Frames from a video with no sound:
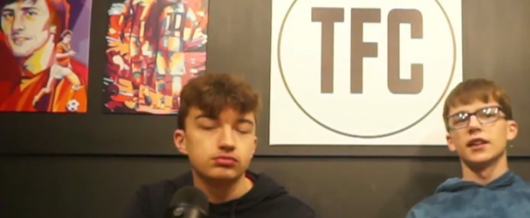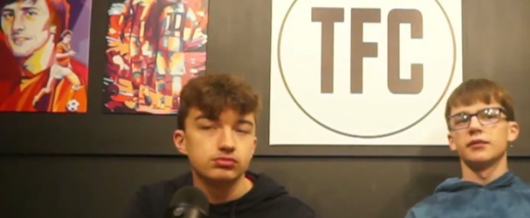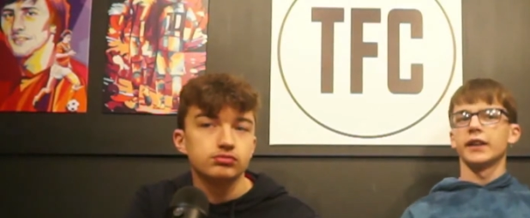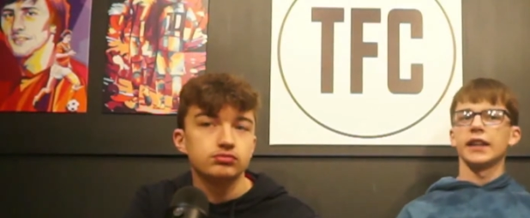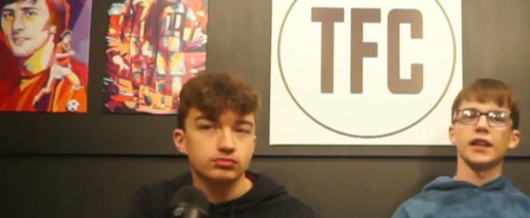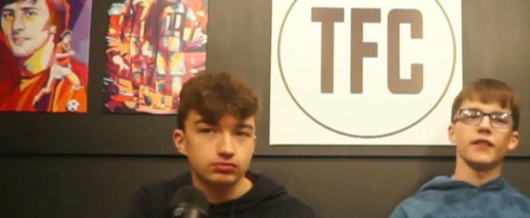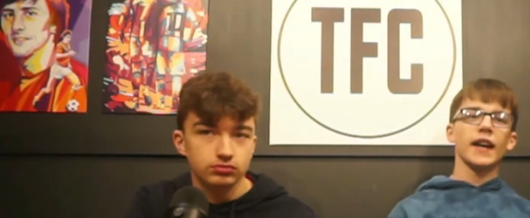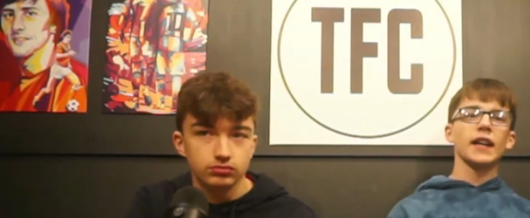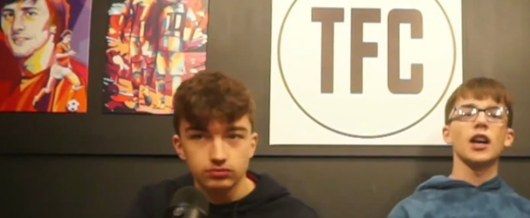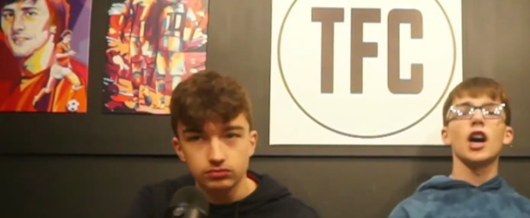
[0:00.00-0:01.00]
Speaker 1: mean, if they
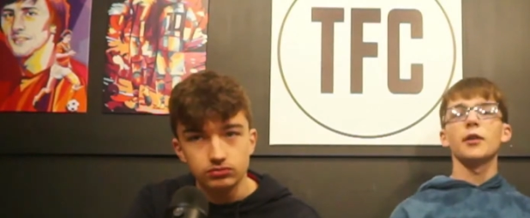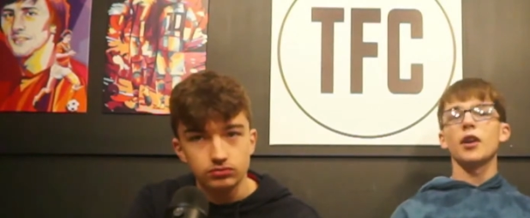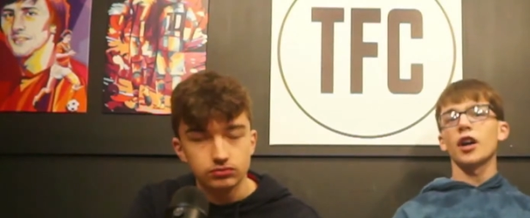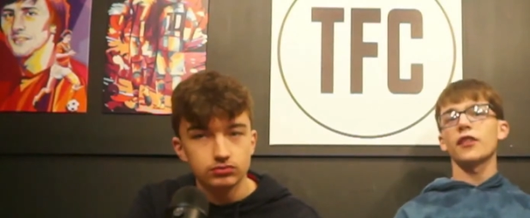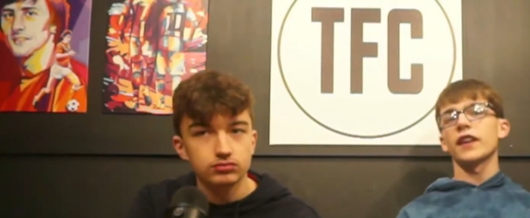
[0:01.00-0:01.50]
had, I, I think